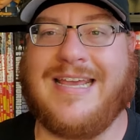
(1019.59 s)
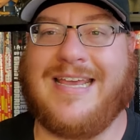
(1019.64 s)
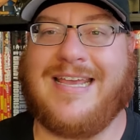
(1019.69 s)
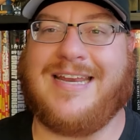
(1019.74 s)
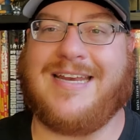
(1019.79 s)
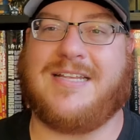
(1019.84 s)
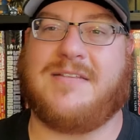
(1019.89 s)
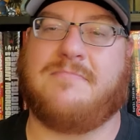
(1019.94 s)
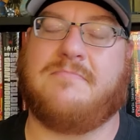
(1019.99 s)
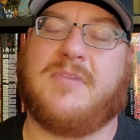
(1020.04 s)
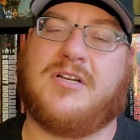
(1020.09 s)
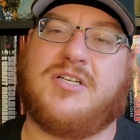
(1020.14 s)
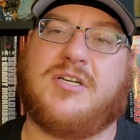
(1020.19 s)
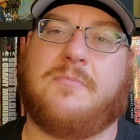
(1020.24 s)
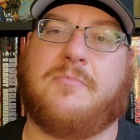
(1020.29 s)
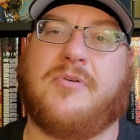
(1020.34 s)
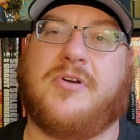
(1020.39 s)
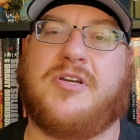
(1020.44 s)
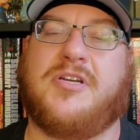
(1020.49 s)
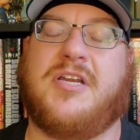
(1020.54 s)
It is much
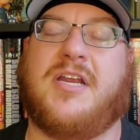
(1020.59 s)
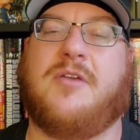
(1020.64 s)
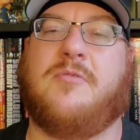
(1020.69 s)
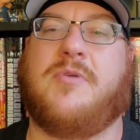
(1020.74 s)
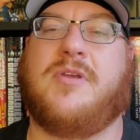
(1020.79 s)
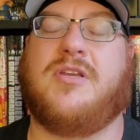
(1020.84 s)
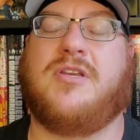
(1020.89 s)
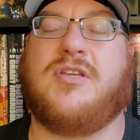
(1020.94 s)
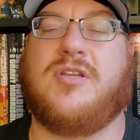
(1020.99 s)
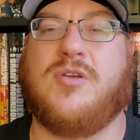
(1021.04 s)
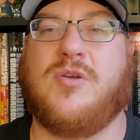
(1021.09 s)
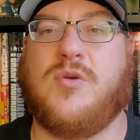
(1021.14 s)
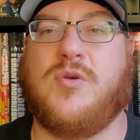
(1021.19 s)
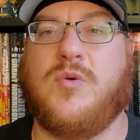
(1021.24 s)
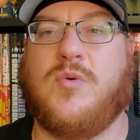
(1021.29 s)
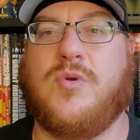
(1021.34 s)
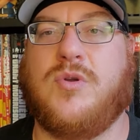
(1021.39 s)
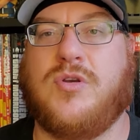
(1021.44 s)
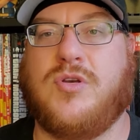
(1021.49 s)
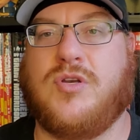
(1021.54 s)
appreciated. We
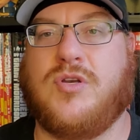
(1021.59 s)
do